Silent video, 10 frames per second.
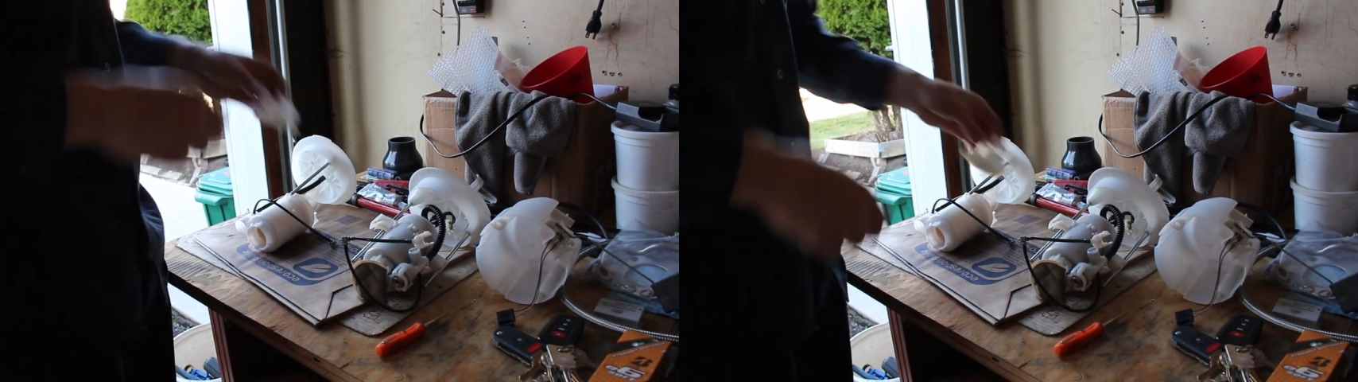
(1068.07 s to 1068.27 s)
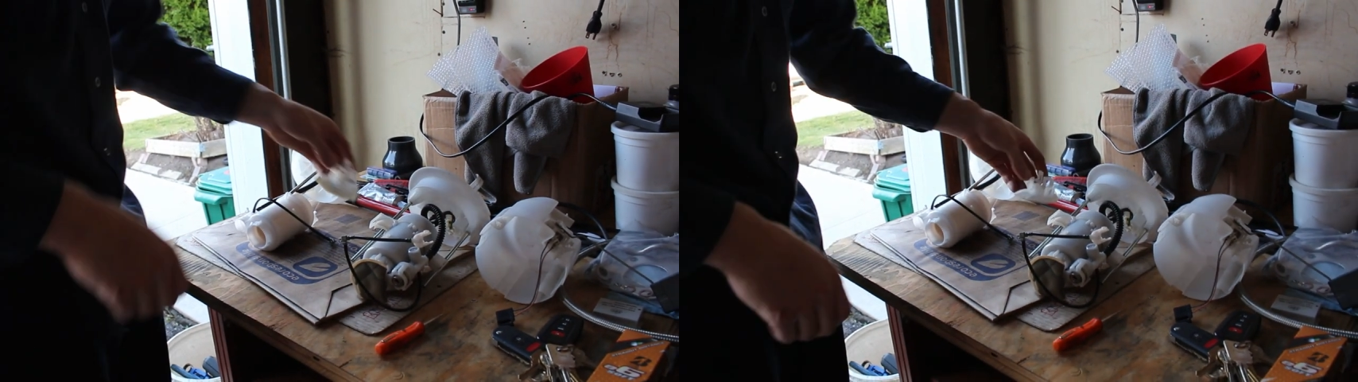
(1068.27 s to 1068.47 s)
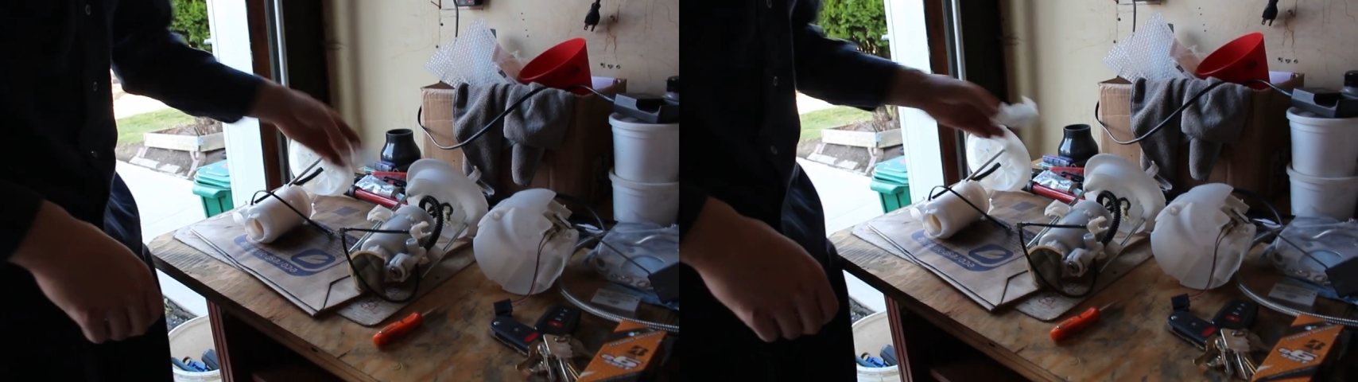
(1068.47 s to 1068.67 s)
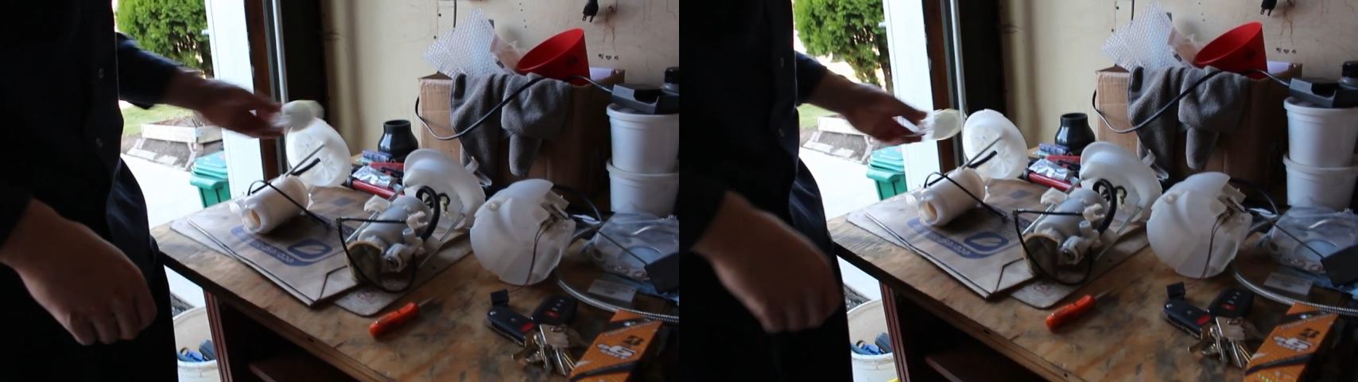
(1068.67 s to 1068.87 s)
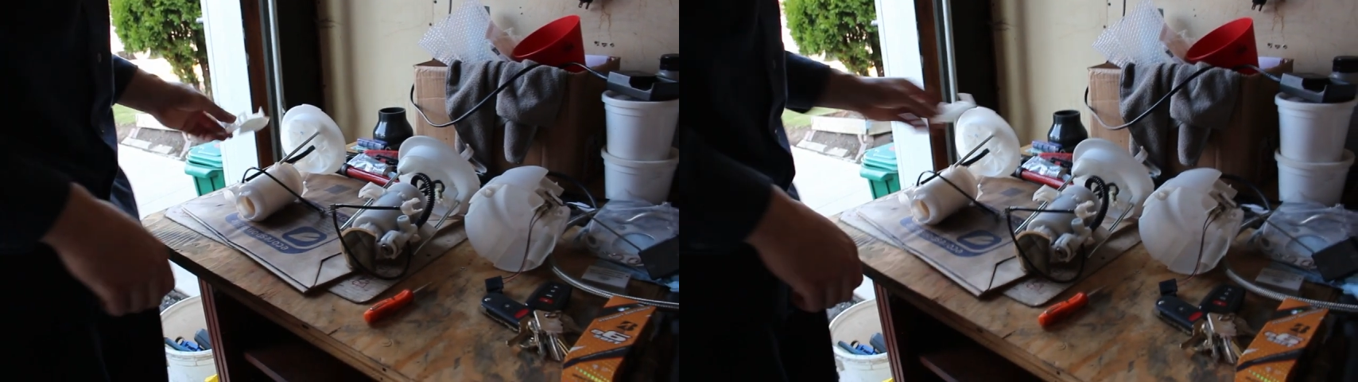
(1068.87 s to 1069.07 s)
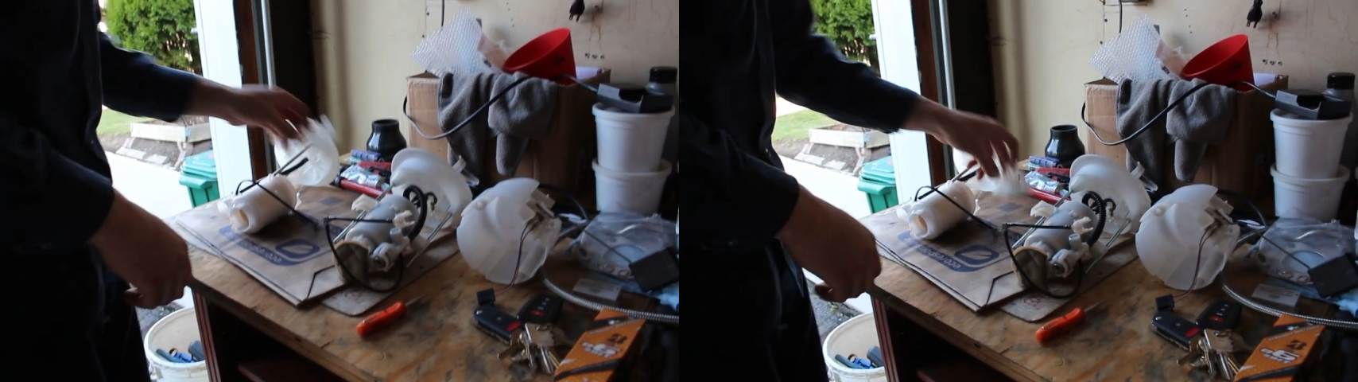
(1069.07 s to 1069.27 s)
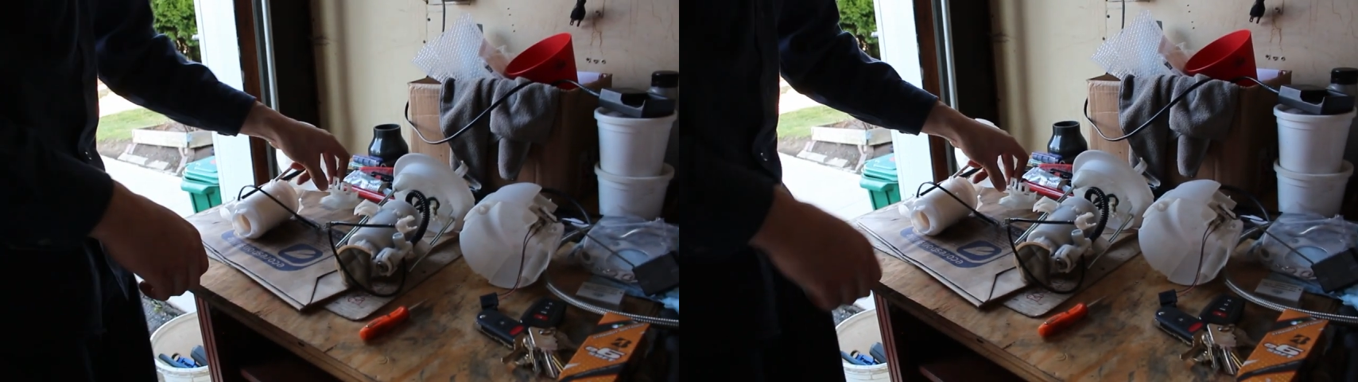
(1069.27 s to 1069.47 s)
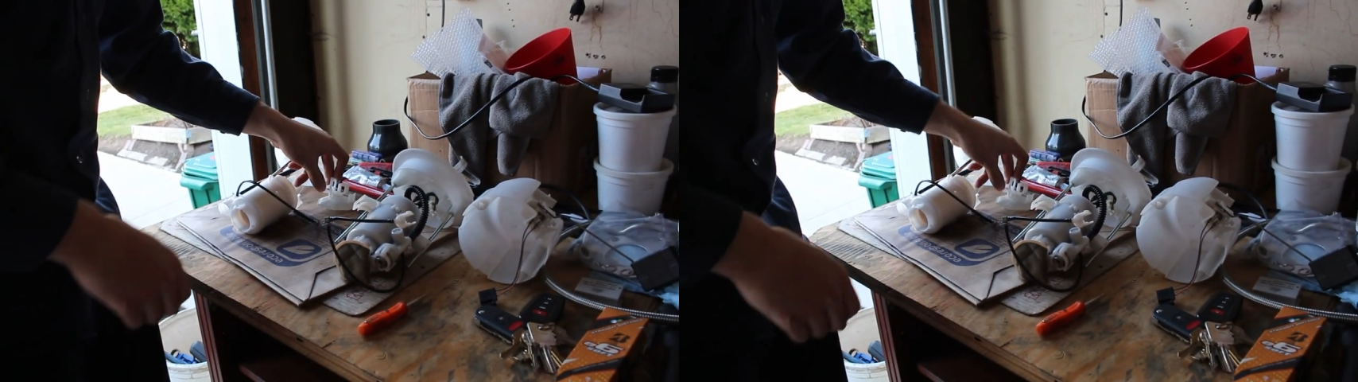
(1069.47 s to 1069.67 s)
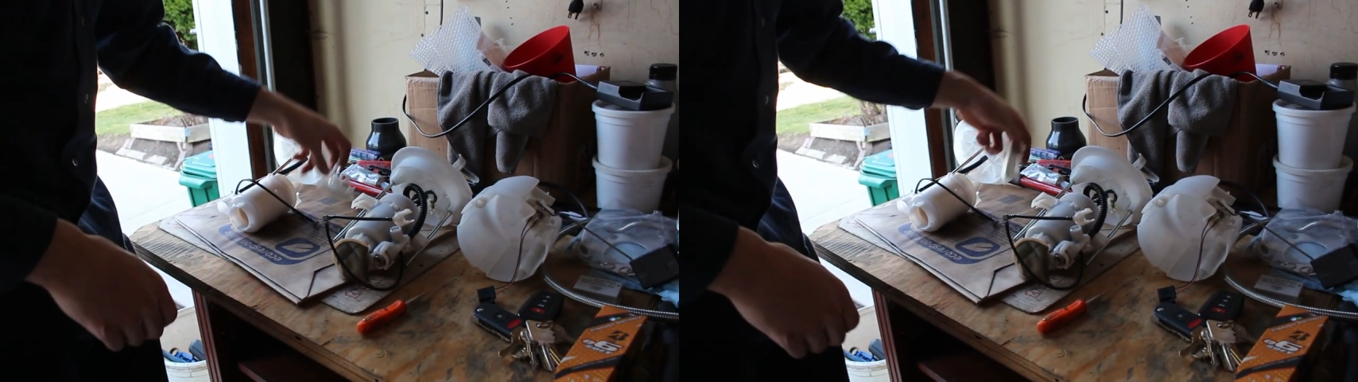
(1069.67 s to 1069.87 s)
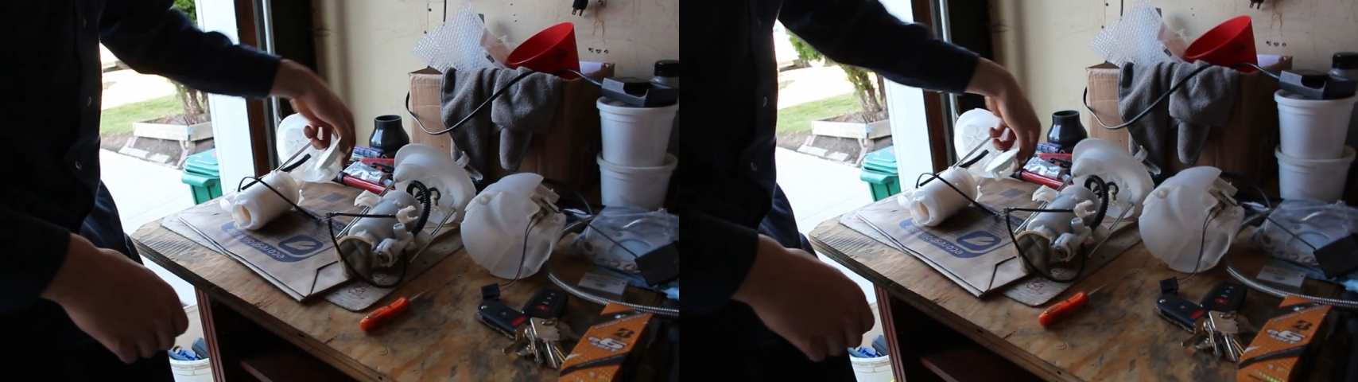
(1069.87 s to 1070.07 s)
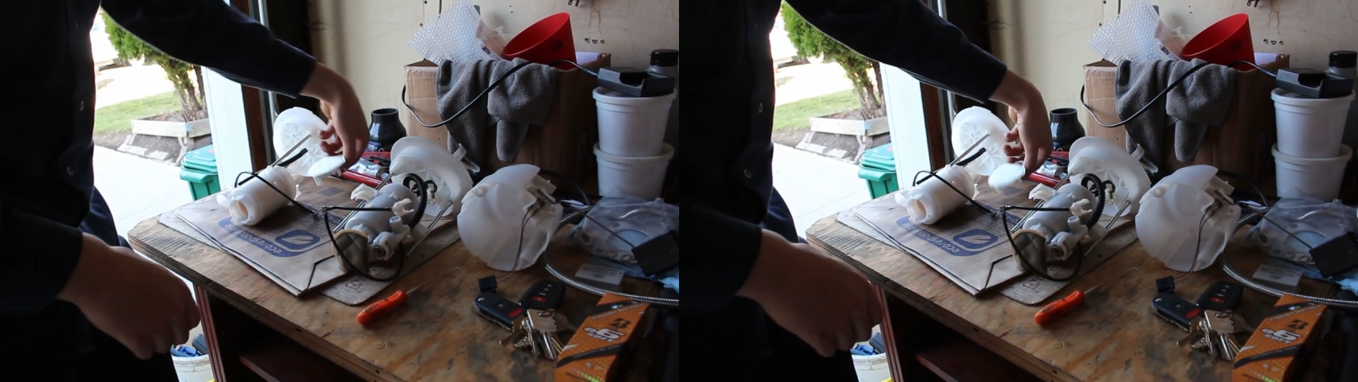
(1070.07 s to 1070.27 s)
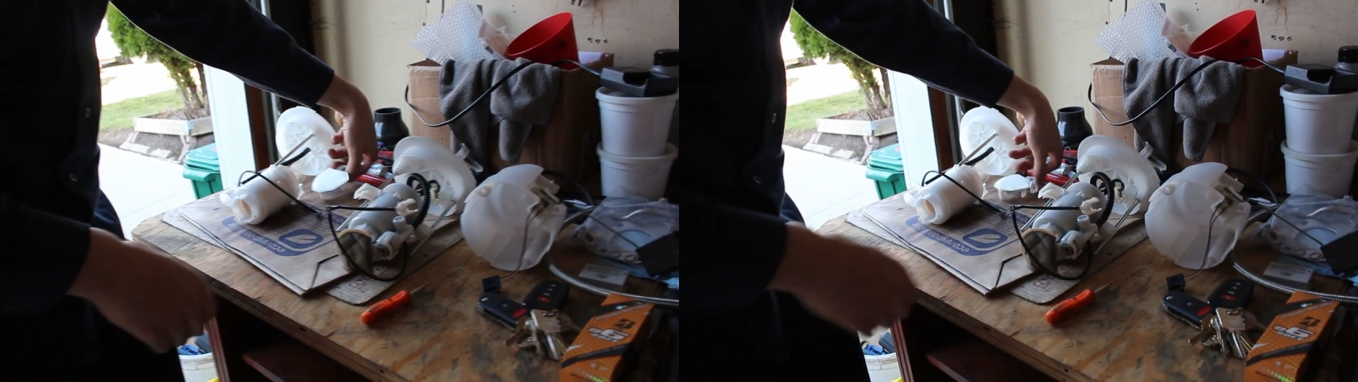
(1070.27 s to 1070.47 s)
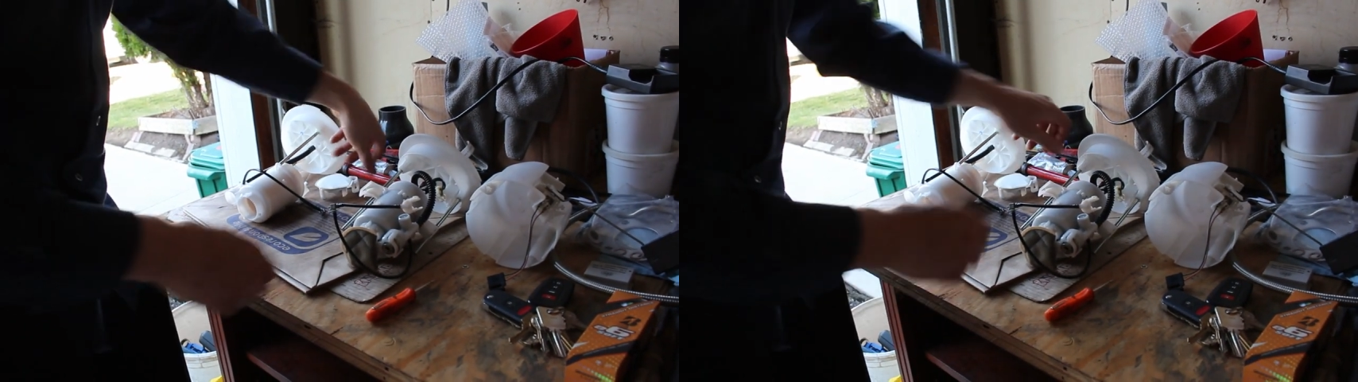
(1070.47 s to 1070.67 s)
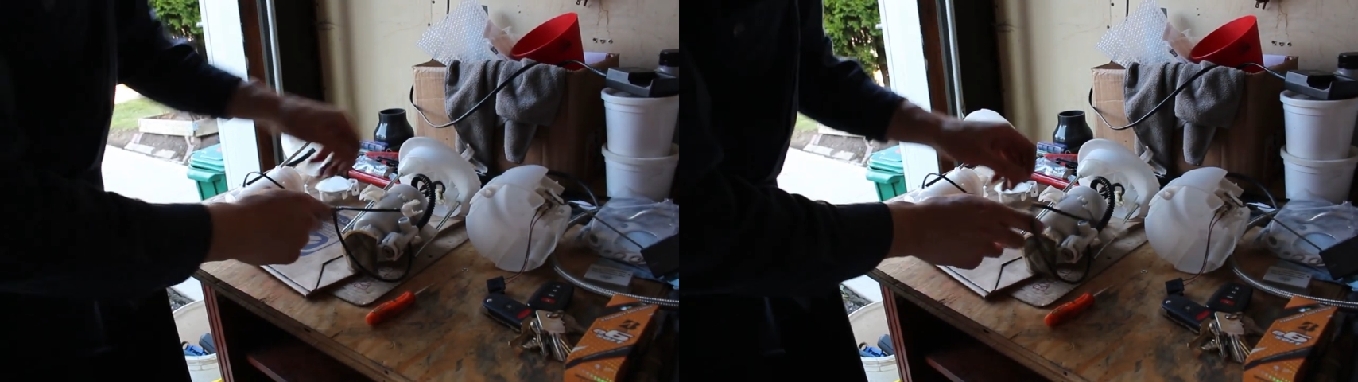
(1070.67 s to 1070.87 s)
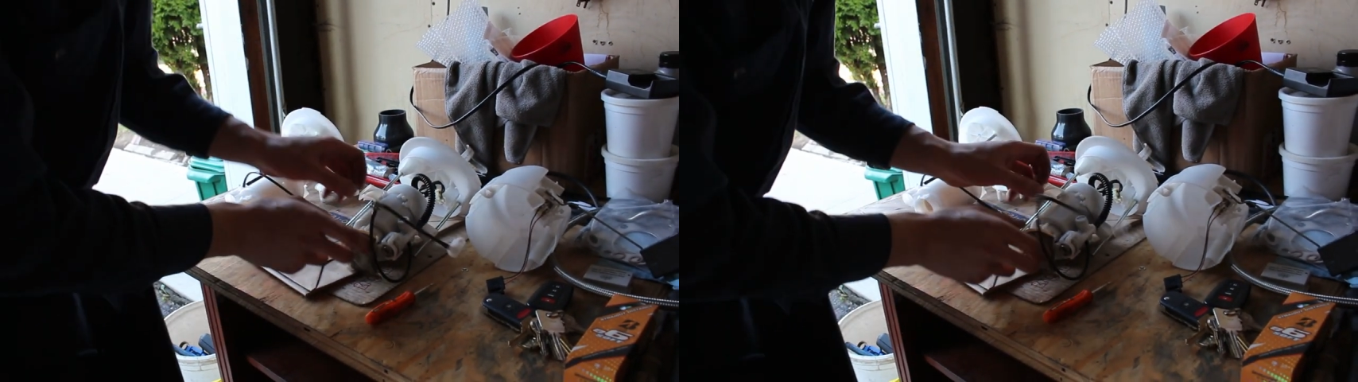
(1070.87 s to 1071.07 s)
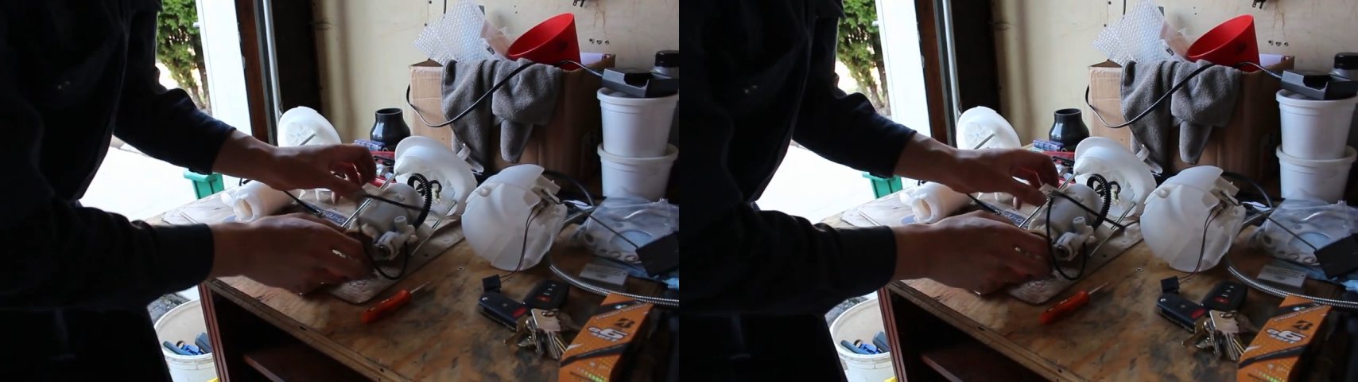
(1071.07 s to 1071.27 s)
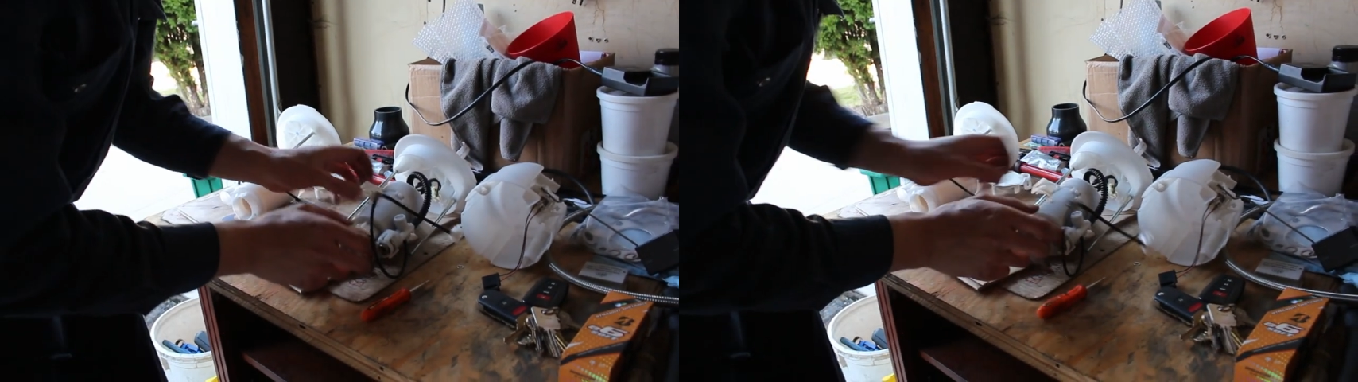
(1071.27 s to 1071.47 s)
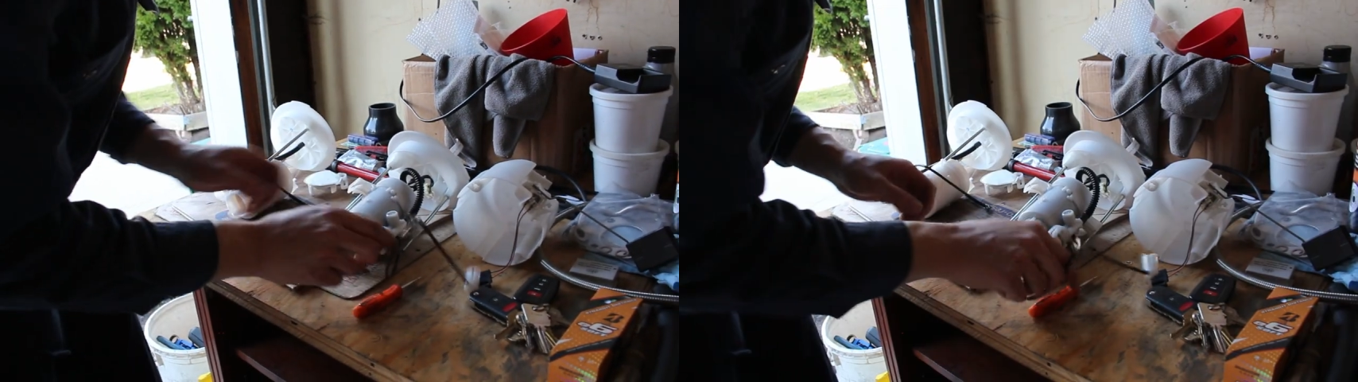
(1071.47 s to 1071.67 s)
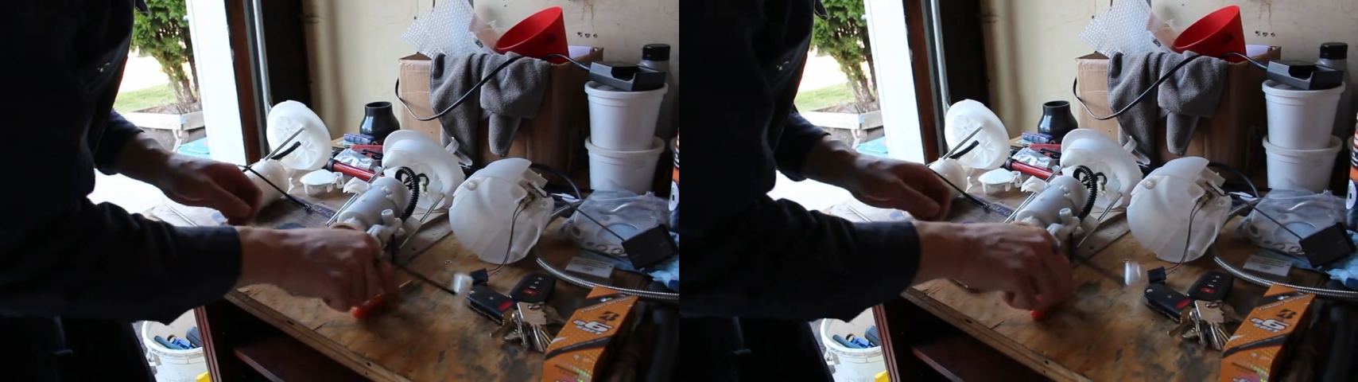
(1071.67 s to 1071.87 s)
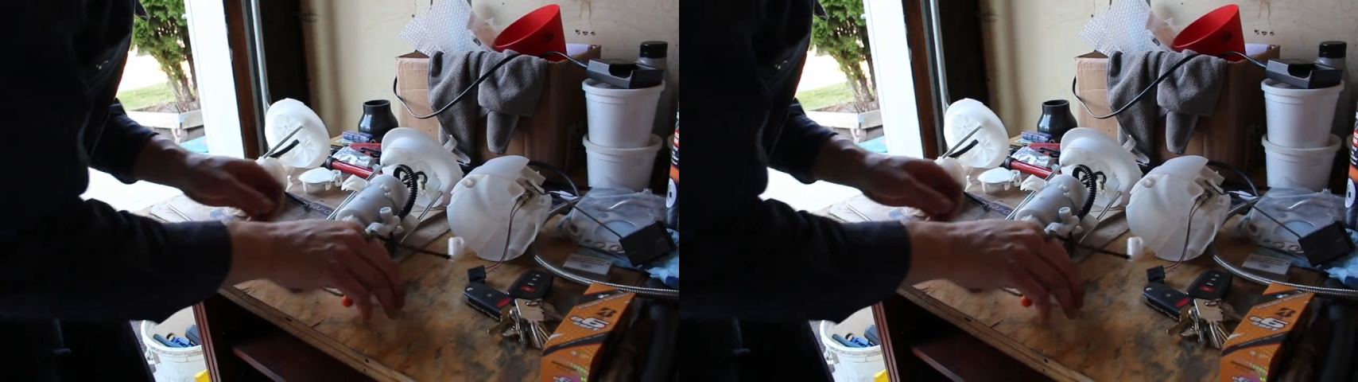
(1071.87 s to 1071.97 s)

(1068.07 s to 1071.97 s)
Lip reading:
(no speaker visible)